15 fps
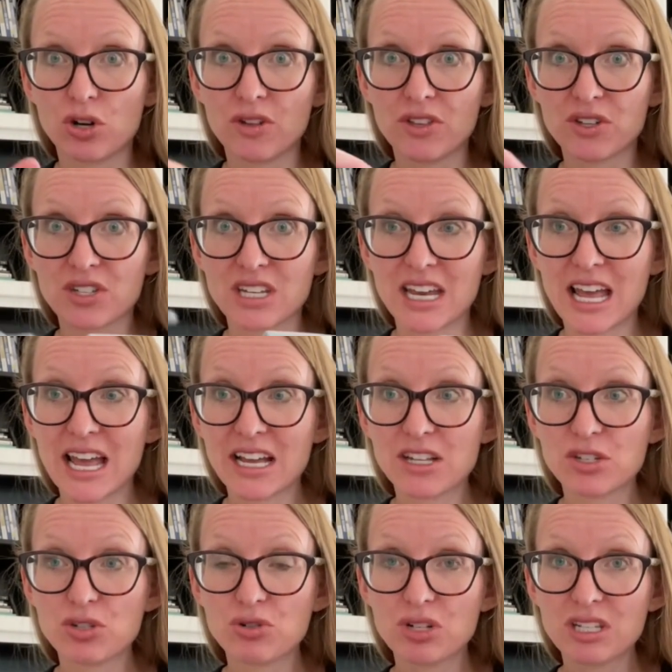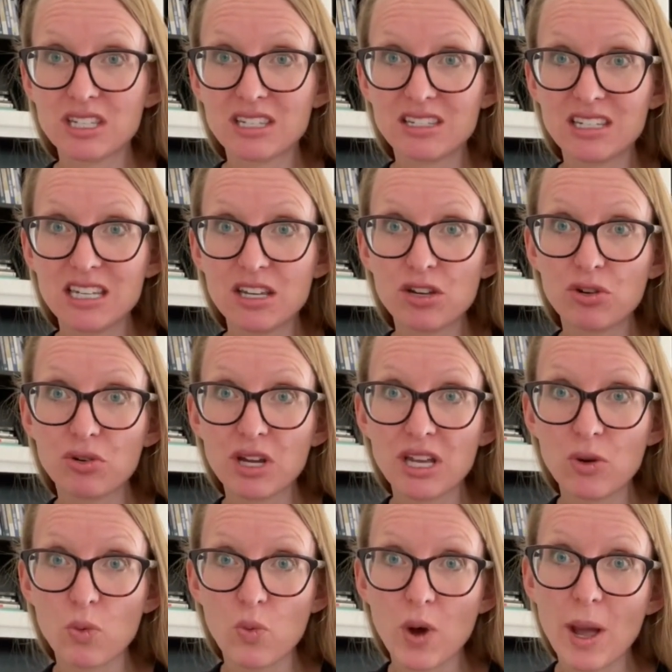There's an extra
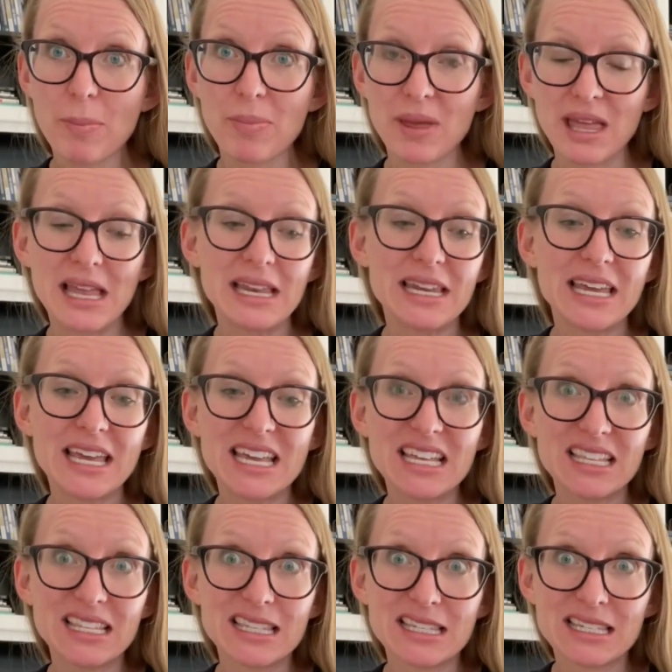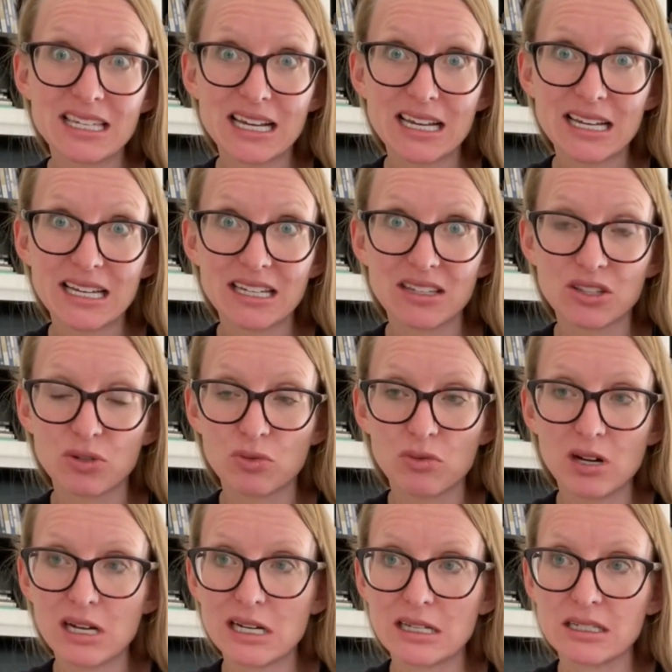secret weapon inside the
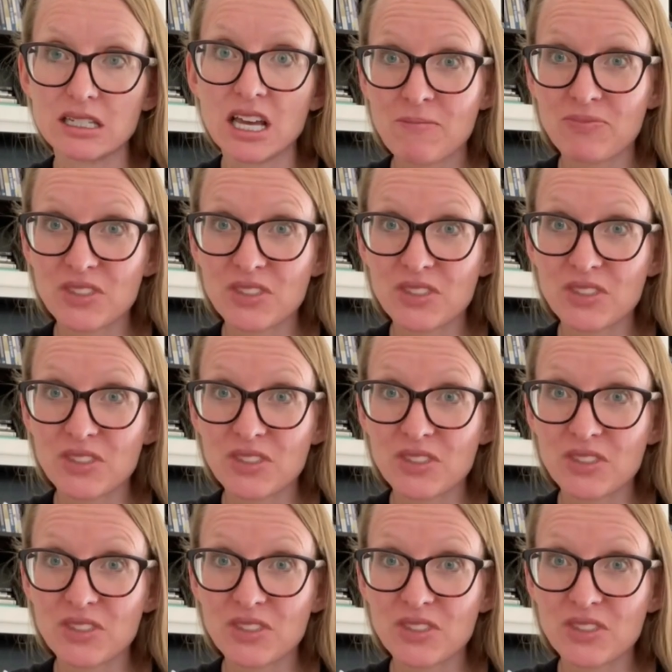wand.